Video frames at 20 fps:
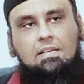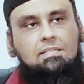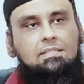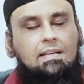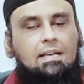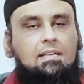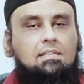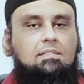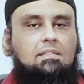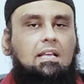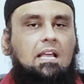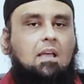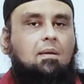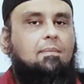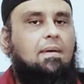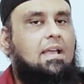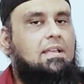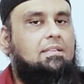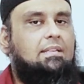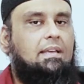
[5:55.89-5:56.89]
This is
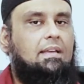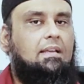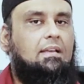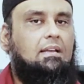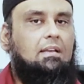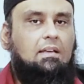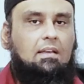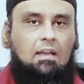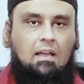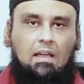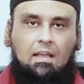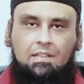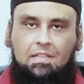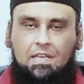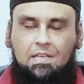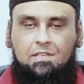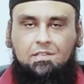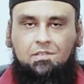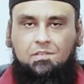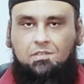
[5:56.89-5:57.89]
amazing
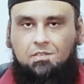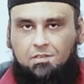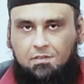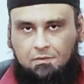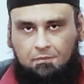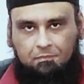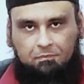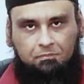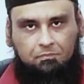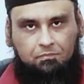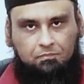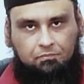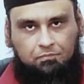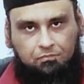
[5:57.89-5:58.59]
hadith.